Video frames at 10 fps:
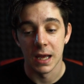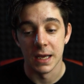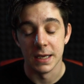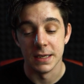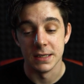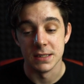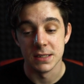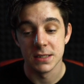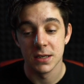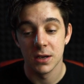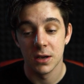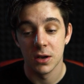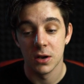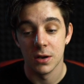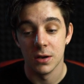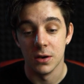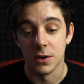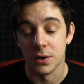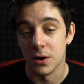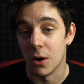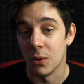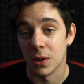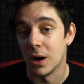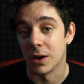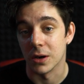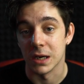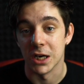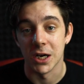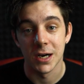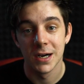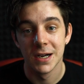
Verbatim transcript: is no longer here.